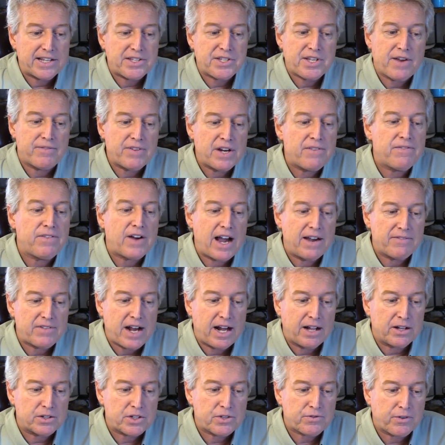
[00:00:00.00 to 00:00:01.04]
it's
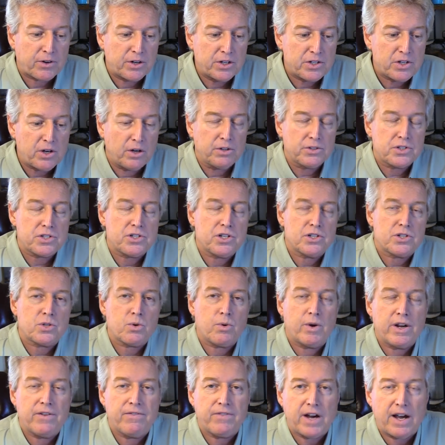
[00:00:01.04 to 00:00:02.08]
$75 for adults, just
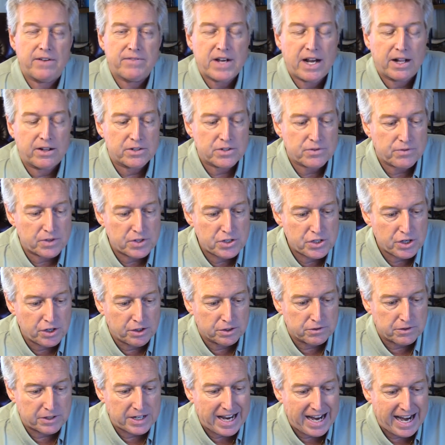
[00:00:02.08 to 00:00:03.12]
$25 for
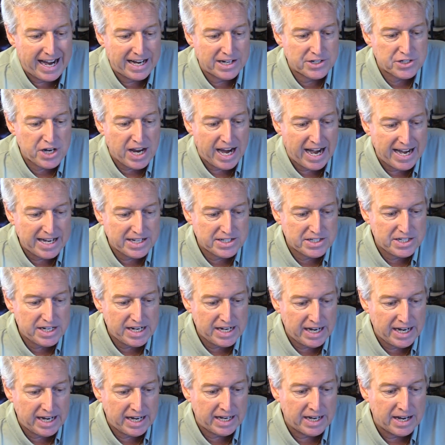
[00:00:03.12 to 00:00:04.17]
children aged
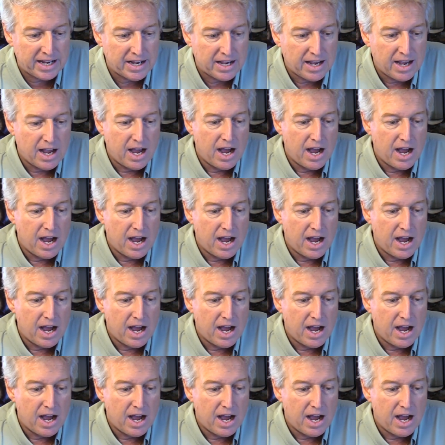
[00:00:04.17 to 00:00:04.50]
18,